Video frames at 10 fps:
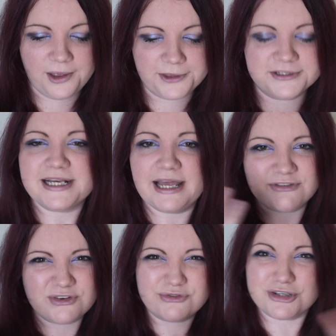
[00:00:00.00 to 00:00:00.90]
There's a
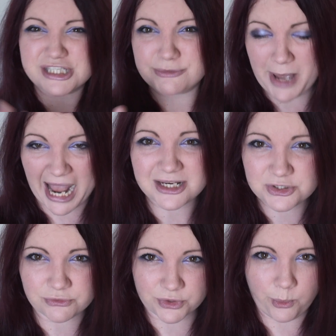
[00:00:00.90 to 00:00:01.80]
level of
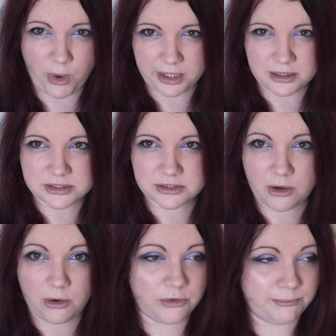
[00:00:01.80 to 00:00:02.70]
respect required
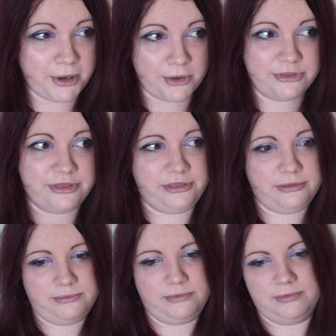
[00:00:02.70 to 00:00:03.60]
on both
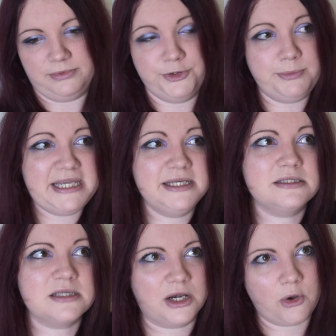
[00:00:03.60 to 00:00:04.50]

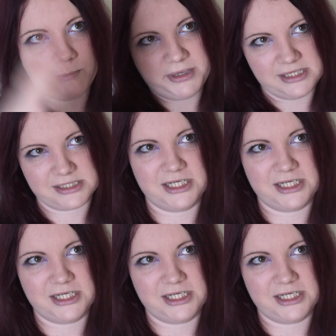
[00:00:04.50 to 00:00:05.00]
newbies and oldbies.